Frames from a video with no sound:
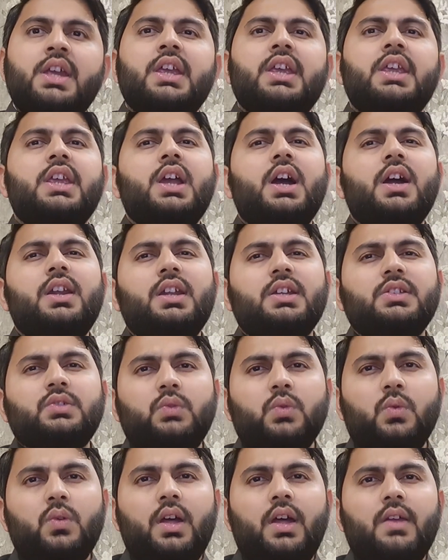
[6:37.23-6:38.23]
Here the
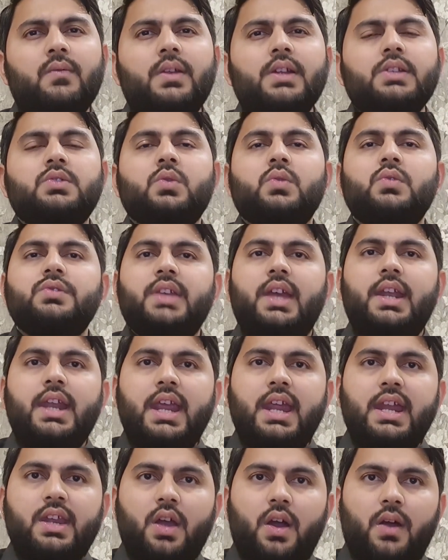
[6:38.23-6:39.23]
student will choose an
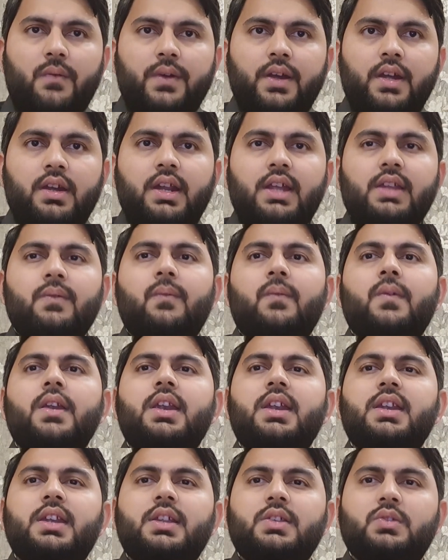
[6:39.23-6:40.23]
area of interest
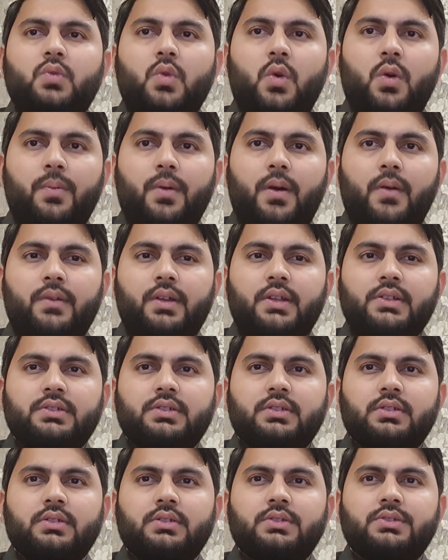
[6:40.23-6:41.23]
within the scope of the
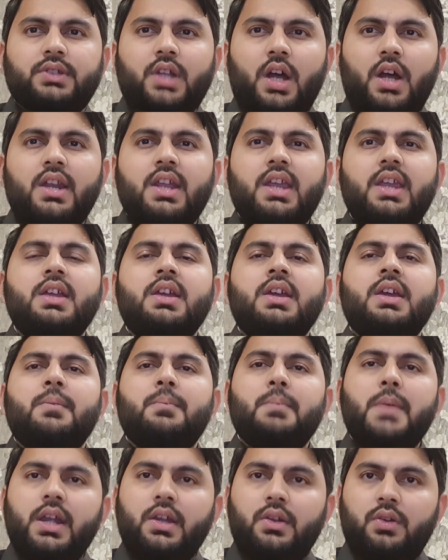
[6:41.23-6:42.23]
study
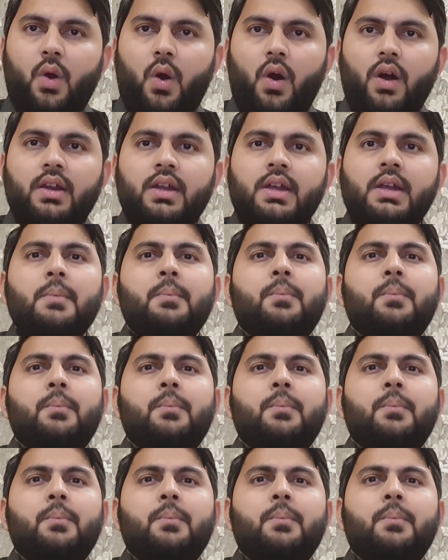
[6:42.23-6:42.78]
being taught.